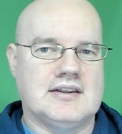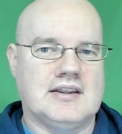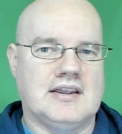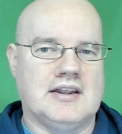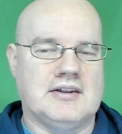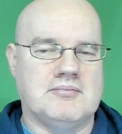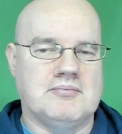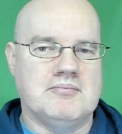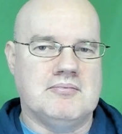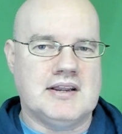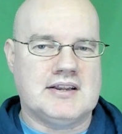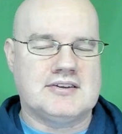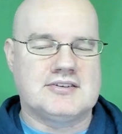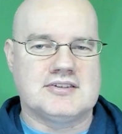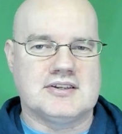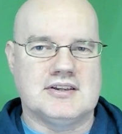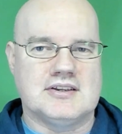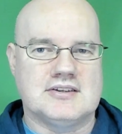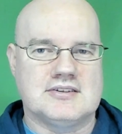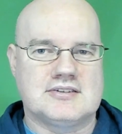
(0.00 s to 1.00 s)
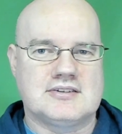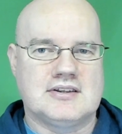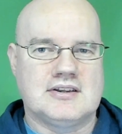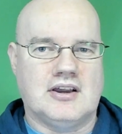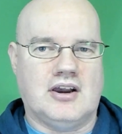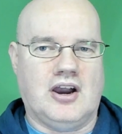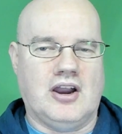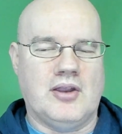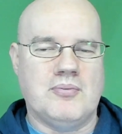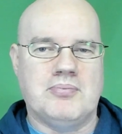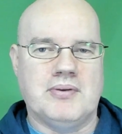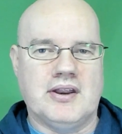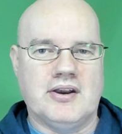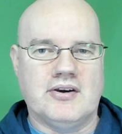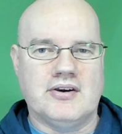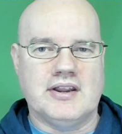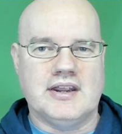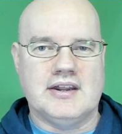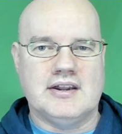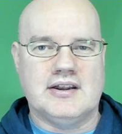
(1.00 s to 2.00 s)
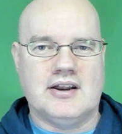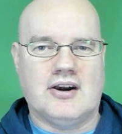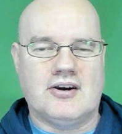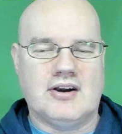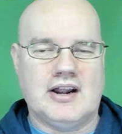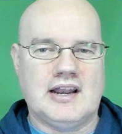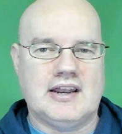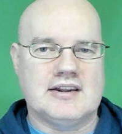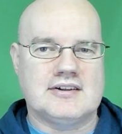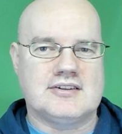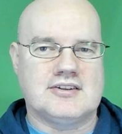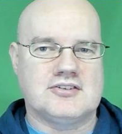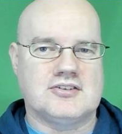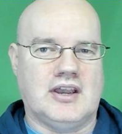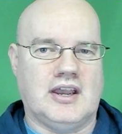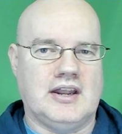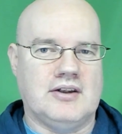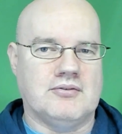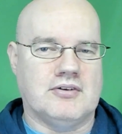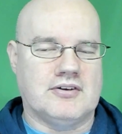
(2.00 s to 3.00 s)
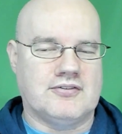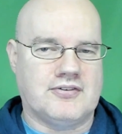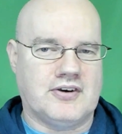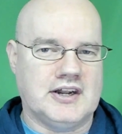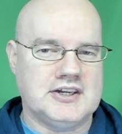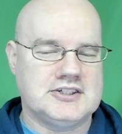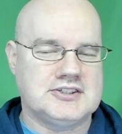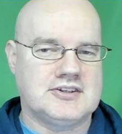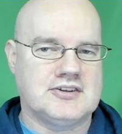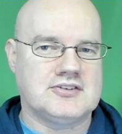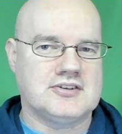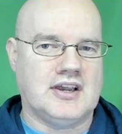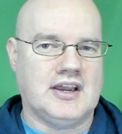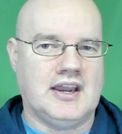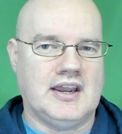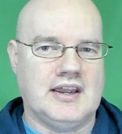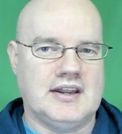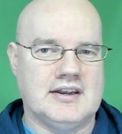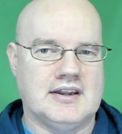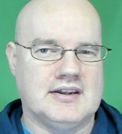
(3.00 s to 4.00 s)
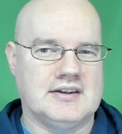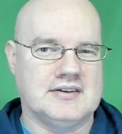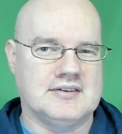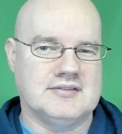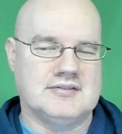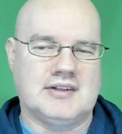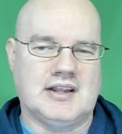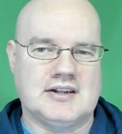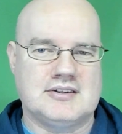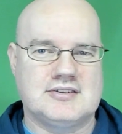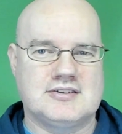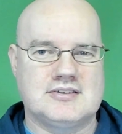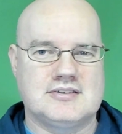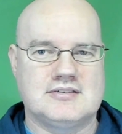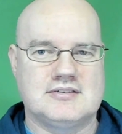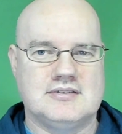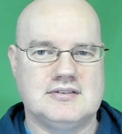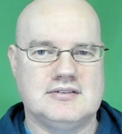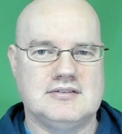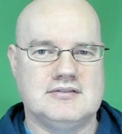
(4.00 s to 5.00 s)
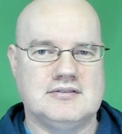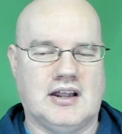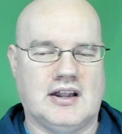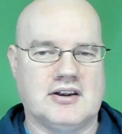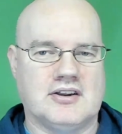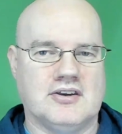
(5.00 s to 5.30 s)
it mixes Iberian heraldic design with French design, and that's not a